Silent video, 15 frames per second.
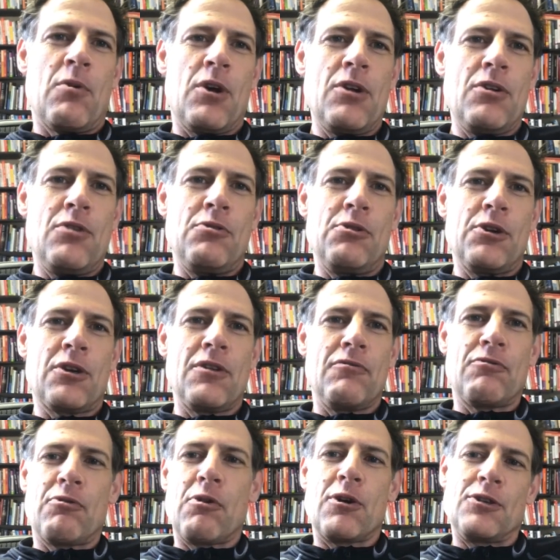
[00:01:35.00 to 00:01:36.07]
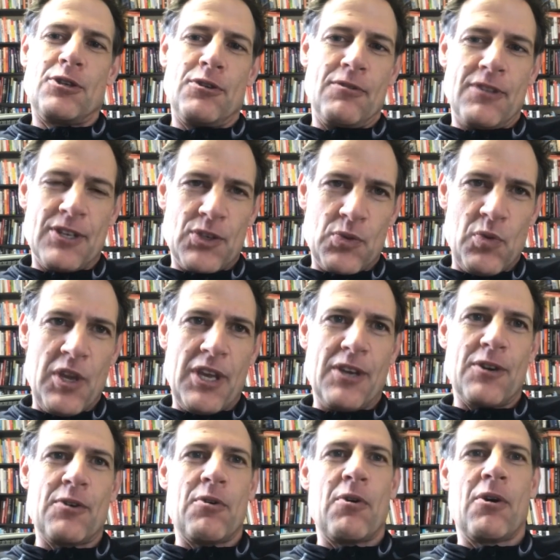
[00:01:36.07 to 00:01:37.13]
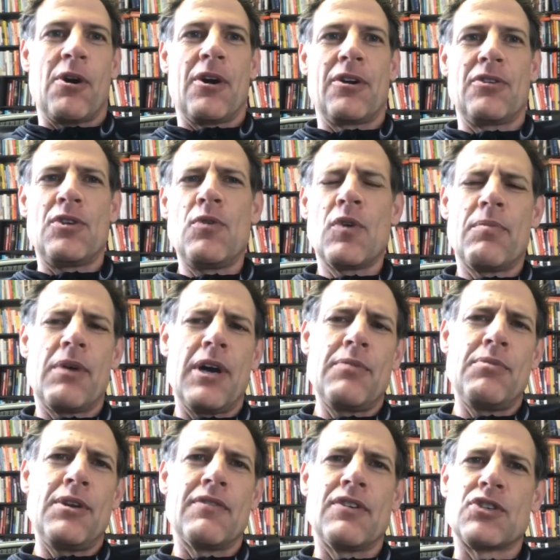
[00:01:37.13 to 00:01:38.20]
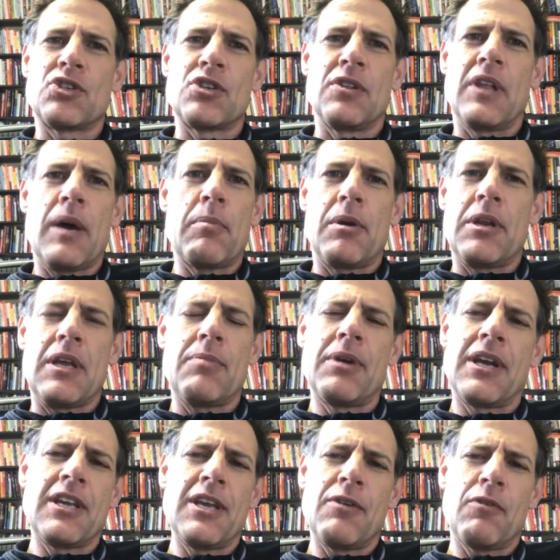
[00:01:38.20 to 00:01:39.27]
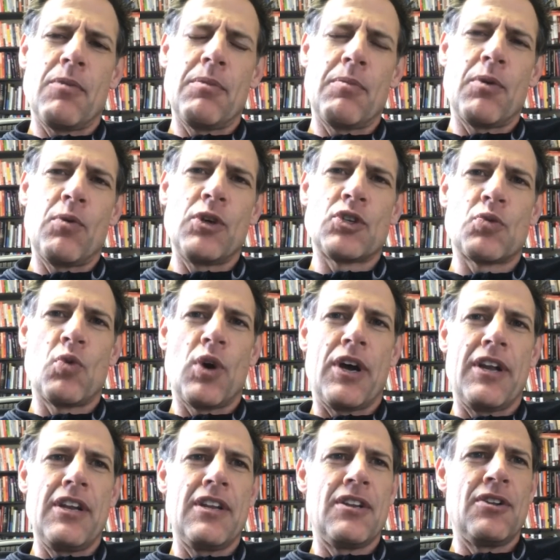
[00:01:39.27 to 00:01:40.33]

what are you looking forward to this week? Or you remind me of a celebrity, but I can't remember which one.